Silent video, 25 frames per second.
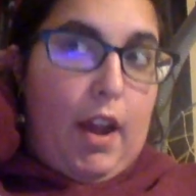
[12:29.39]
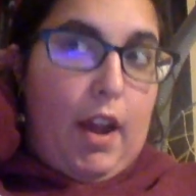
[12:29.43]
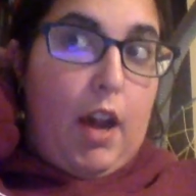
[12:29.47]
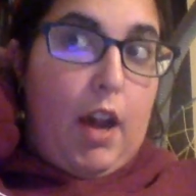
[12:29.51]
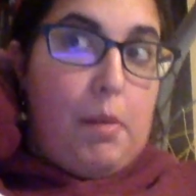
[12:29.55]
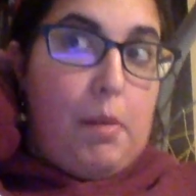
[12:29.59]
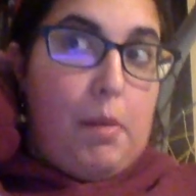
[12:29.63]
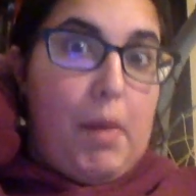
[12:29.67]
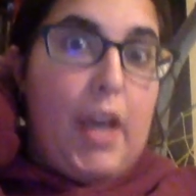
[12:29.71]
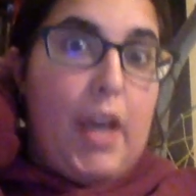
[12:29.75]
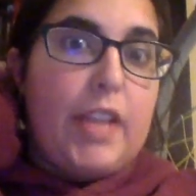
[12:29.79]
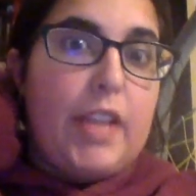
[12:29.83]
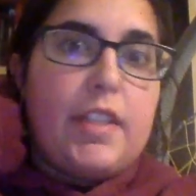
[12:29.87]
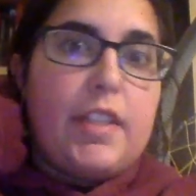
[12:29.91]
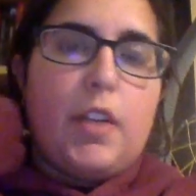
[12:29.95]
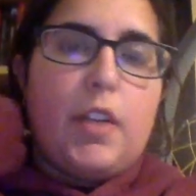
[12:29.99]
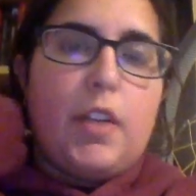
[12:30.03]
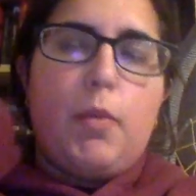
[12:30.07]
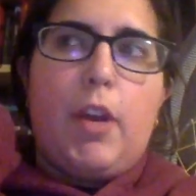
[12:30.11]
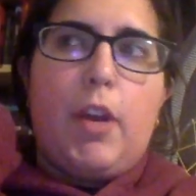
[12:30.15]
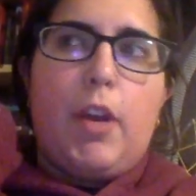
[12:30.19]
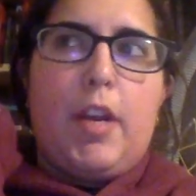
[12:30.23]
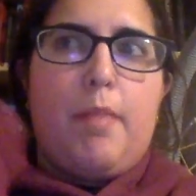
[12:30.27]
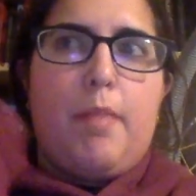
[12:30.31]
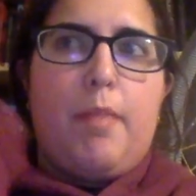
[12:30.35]
I did
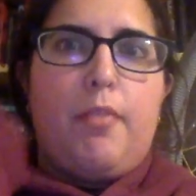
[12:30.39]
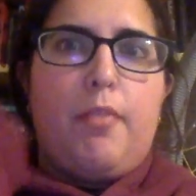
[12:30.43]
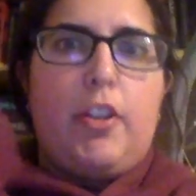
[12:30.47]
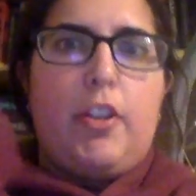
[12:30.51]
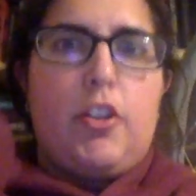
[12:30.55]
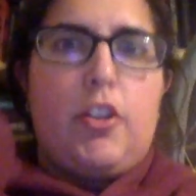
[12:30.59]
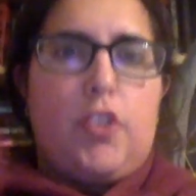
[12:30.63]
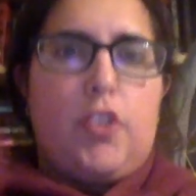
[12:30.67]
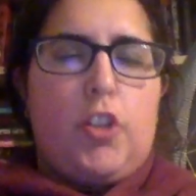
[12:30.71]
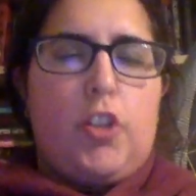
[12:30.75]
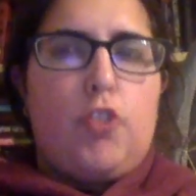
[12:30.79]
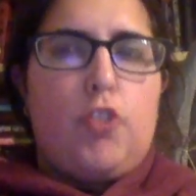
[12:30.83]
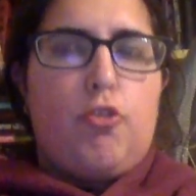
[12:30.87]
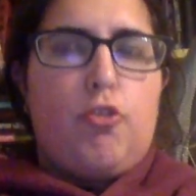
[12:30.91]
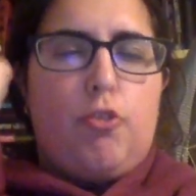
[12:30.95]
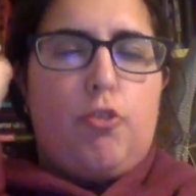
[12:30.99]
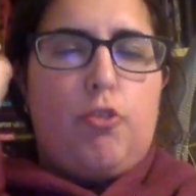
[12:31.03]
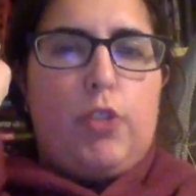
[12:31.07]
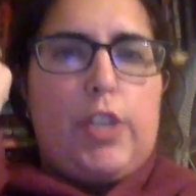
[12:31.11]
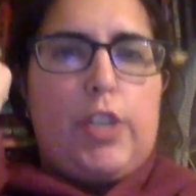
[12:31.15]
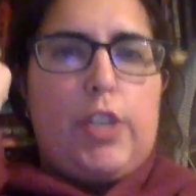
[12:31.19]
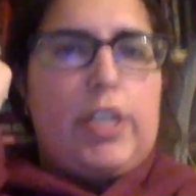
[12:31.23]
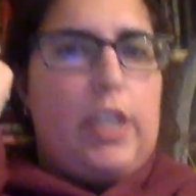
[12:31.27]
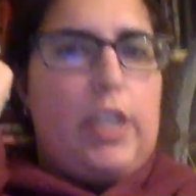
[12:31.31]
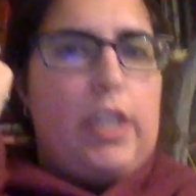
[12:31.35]
wind up finishing
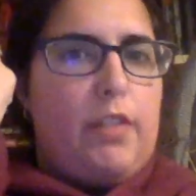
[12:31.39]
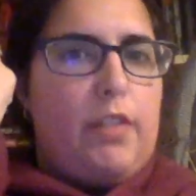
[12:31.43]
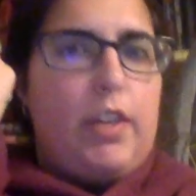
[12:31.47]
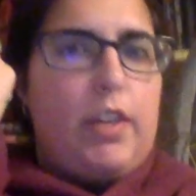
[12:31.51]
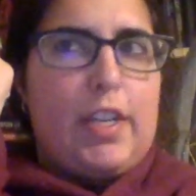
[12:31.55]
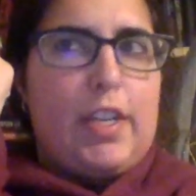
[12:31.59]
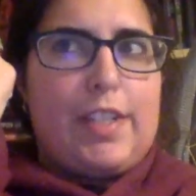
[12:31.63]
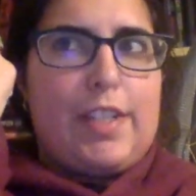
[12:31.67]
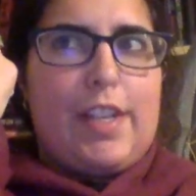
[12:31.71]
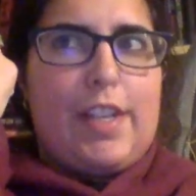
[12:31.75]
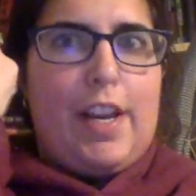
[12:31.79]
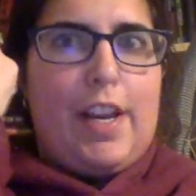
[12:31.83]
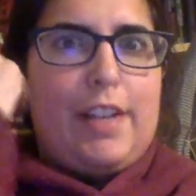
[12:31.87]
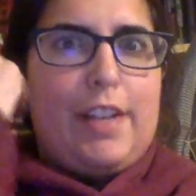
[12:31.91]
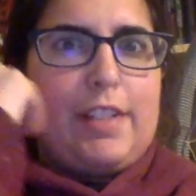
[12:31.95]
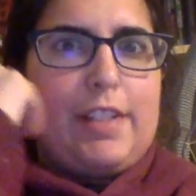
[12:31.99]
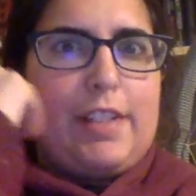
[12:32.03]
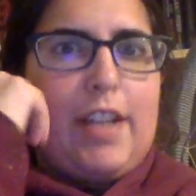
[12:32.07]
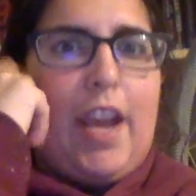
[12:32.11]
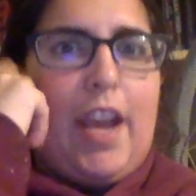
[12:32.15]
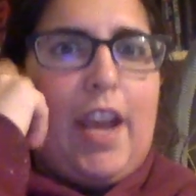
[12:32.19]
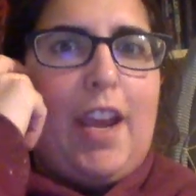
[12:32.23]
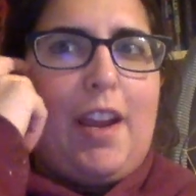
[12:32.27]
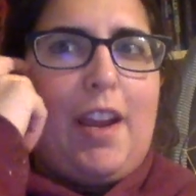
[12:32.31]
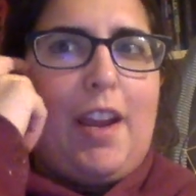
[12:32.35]
Truly Devious last
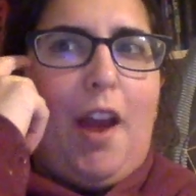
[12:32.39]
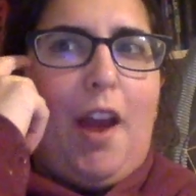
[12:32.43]
night.